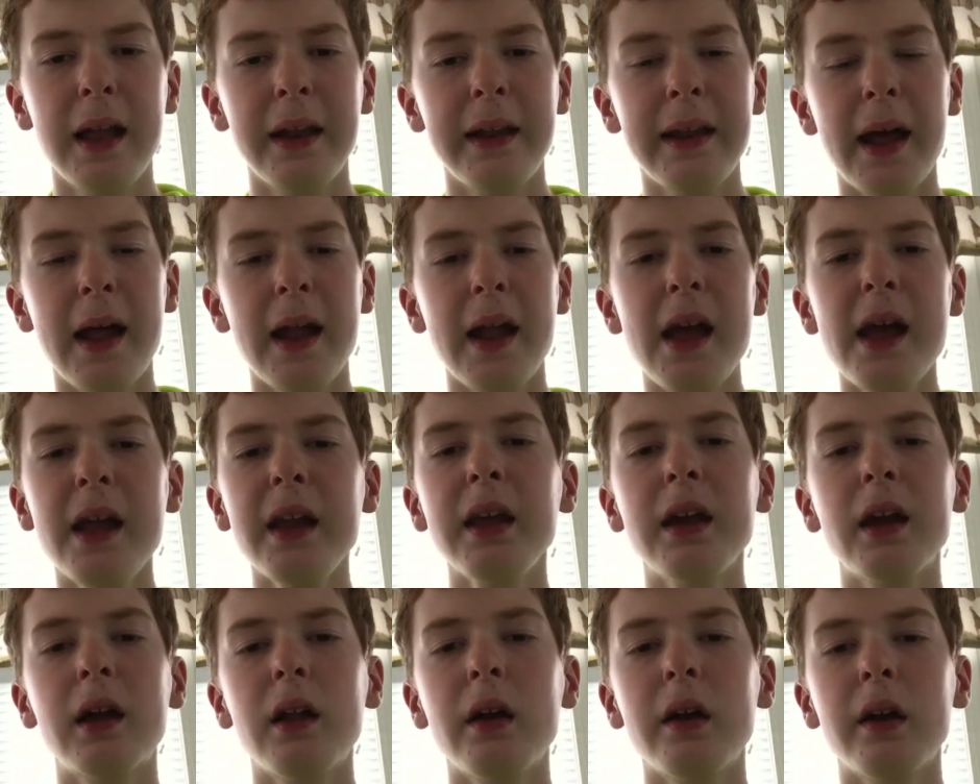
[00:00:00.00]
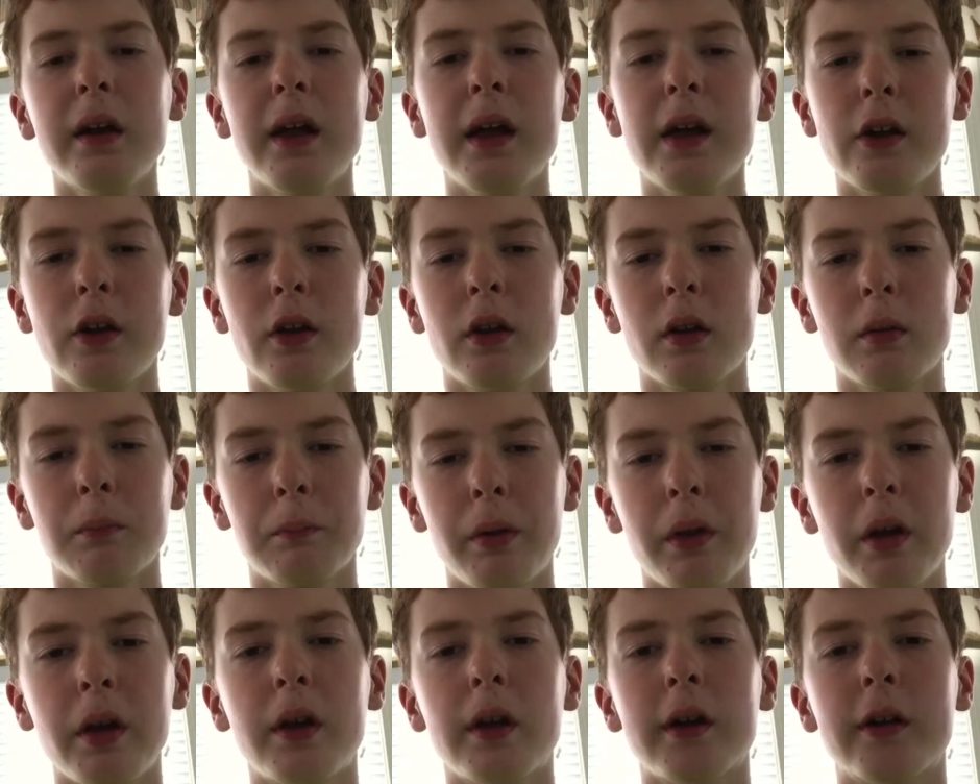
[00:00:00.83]
that any clarinet
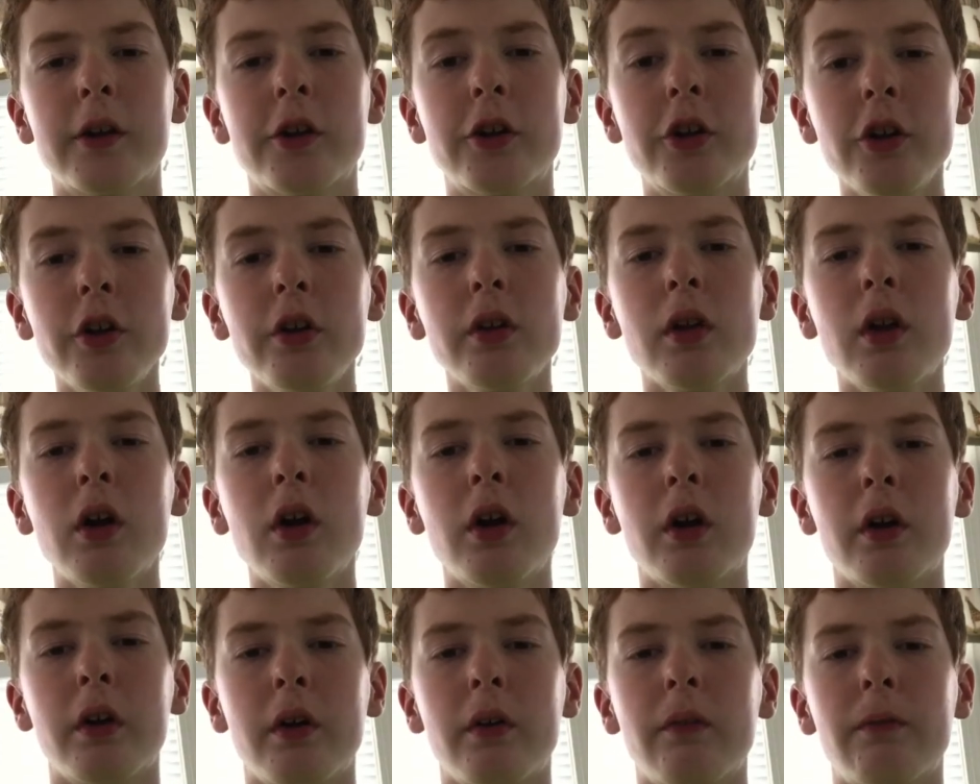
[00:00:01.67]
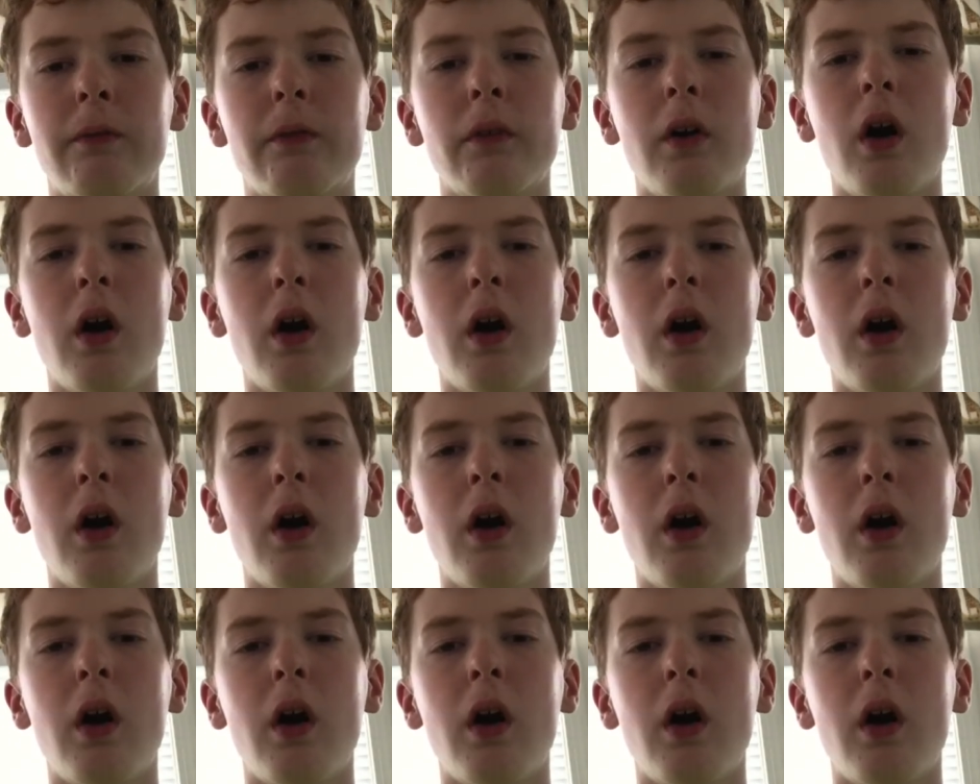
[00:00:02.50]
player should learn